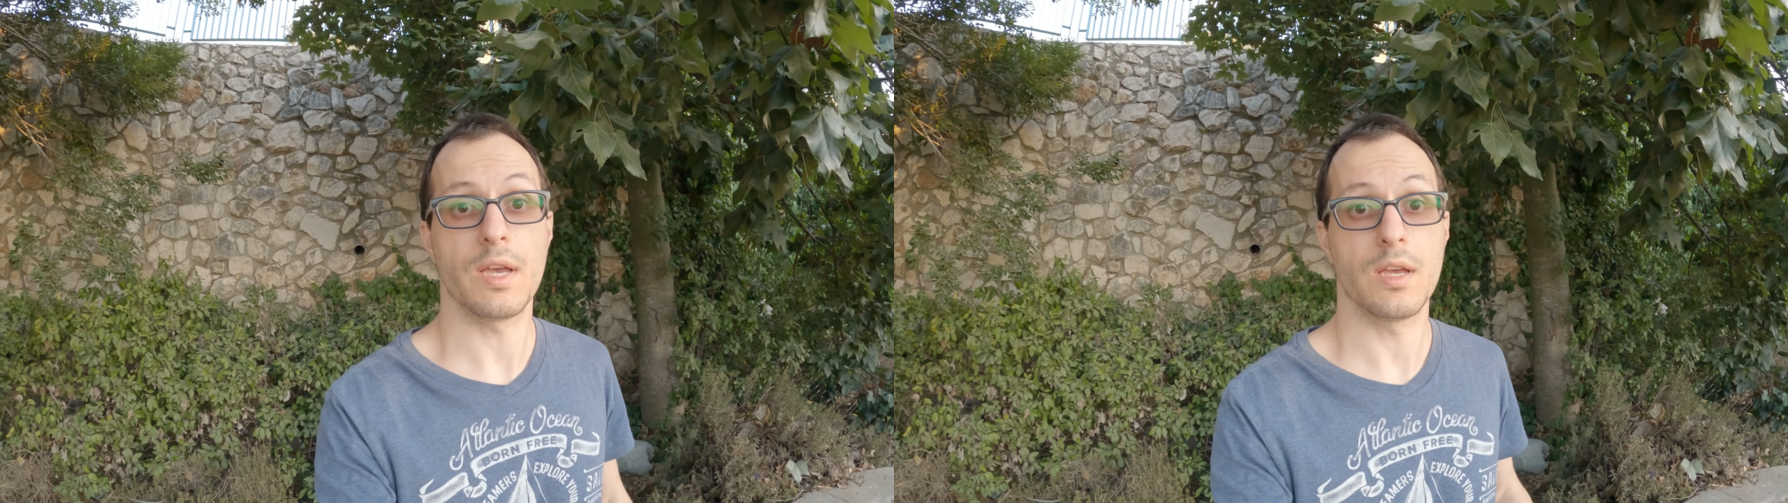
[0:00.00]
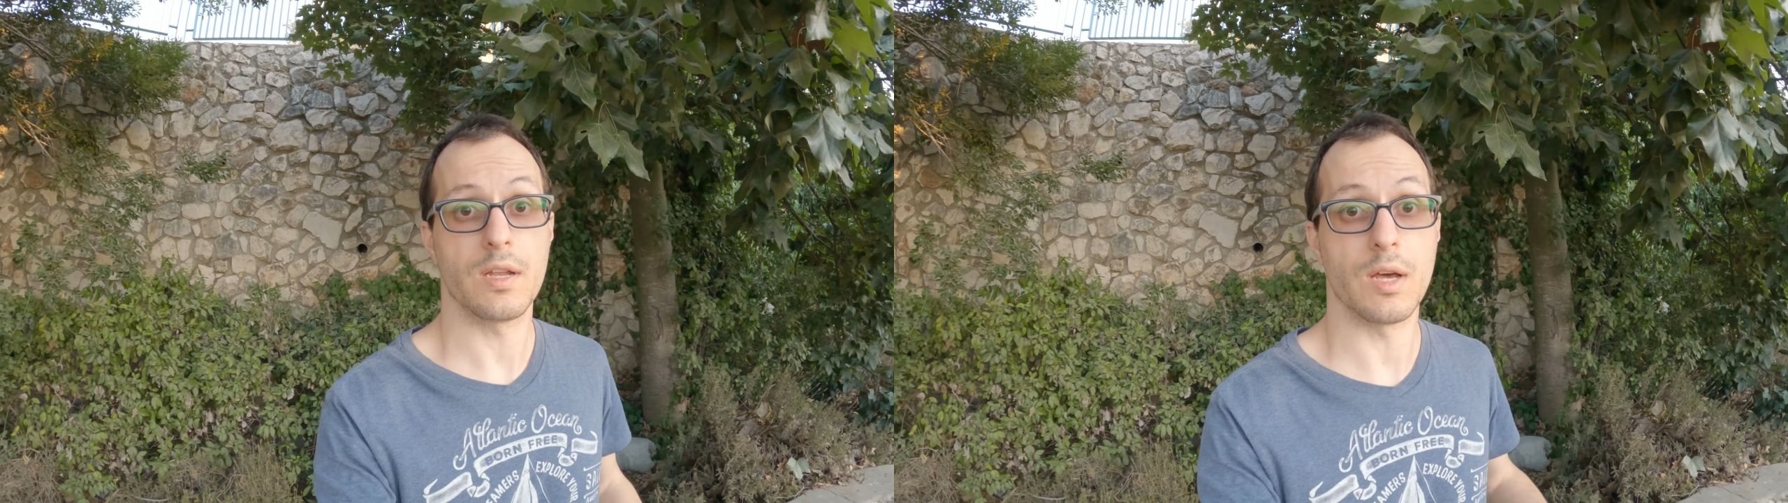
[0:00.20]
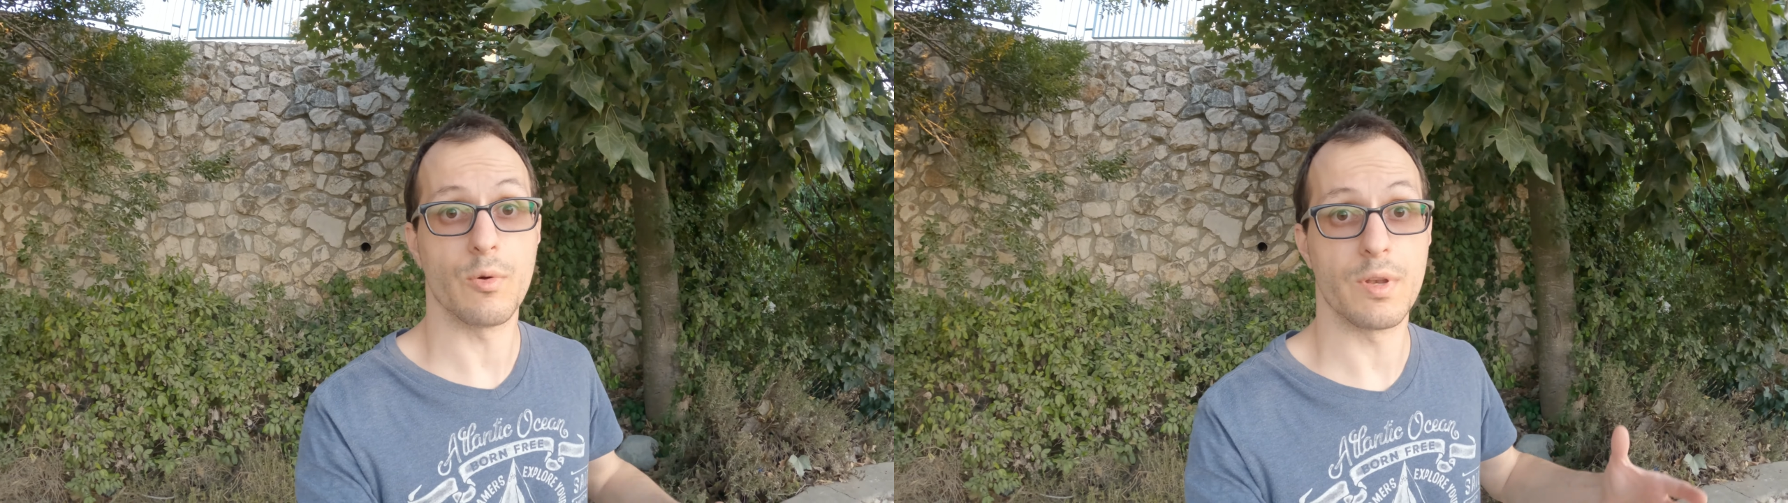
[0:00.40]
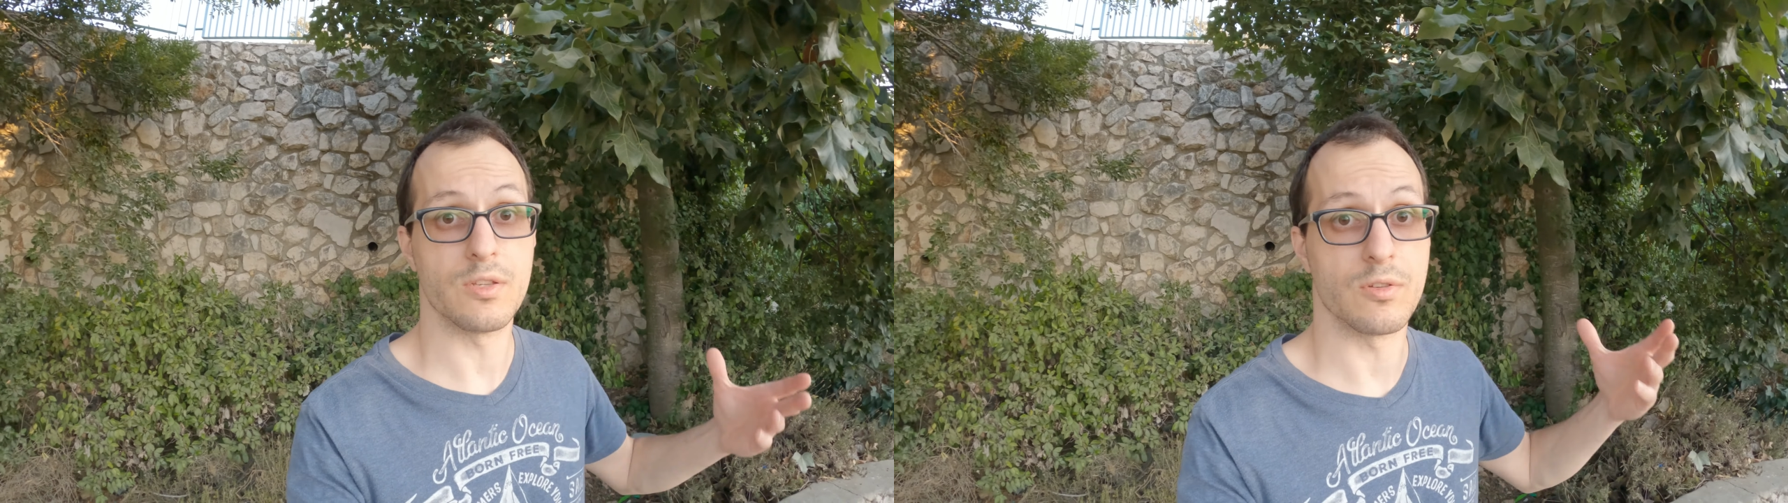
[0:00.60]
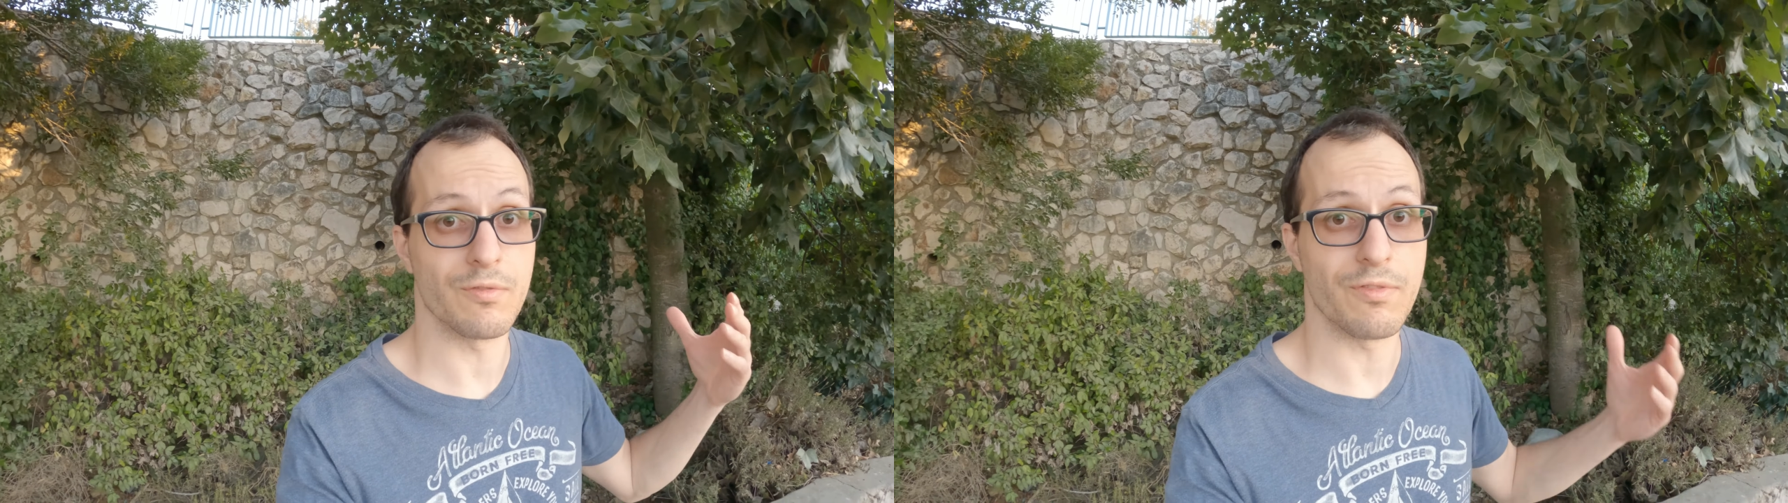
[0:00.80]
Okay, now it
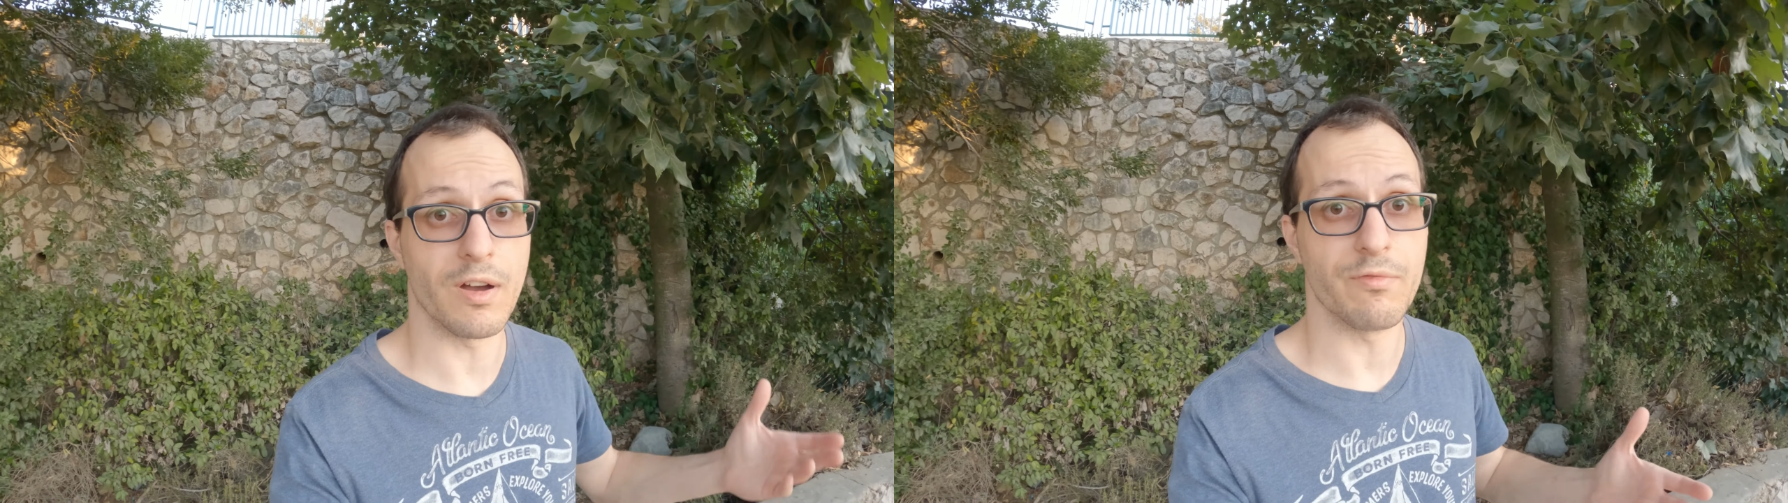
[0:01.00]
is on